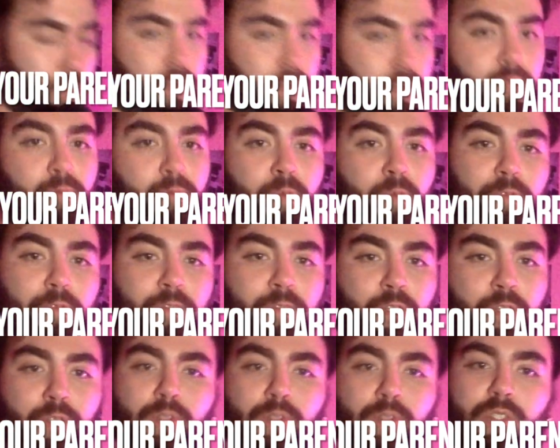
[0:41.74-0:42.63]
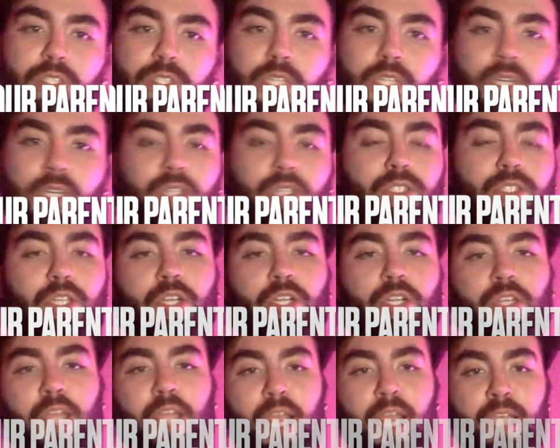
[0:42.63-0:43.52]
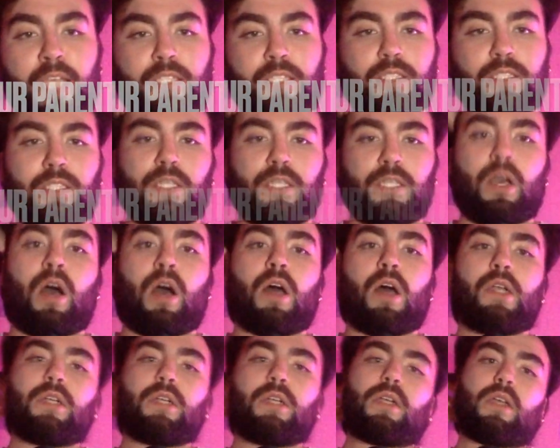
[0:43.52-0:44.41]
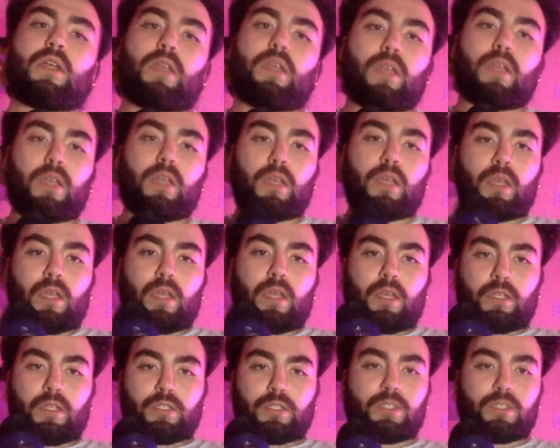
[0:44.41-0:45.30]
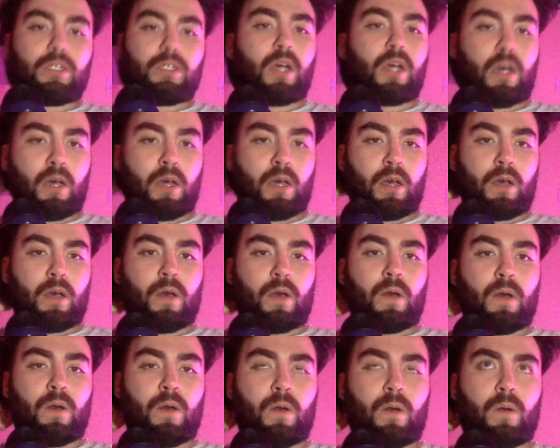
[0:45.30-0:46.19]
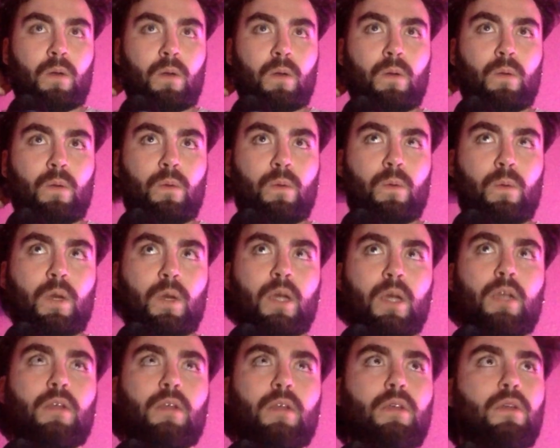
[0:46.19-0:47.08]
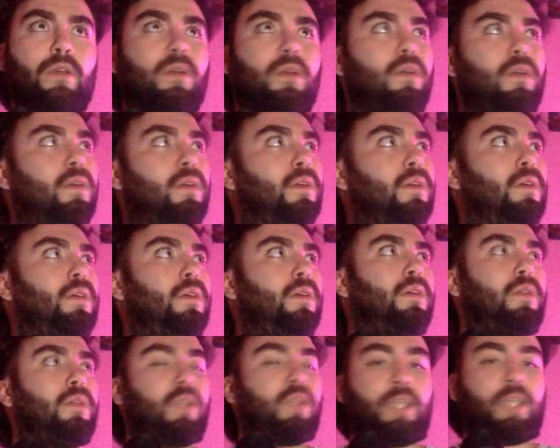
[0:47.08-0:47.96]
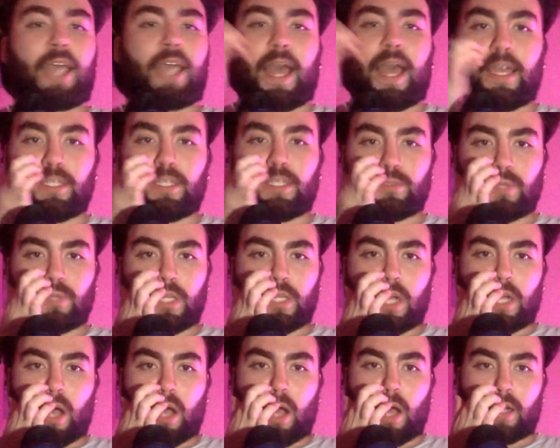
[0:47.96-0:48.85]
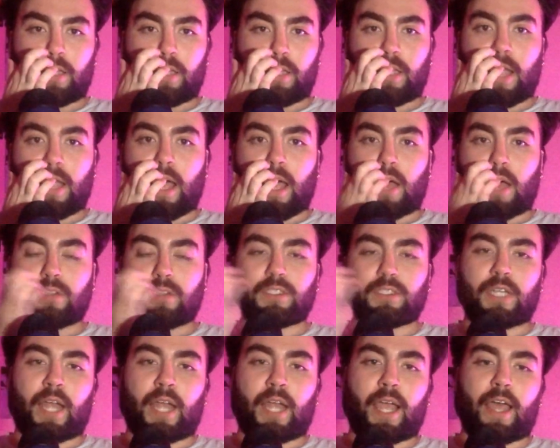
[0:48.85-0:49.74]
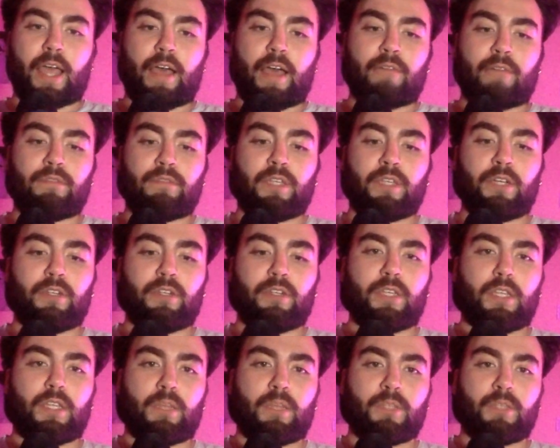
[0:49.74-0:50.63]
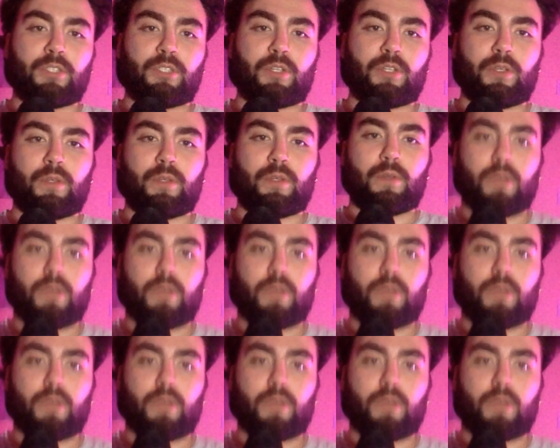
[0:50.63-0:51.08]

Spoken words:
refused to turn the AC on. So yeah, it's really hot in the house, and I have literally, let me show you.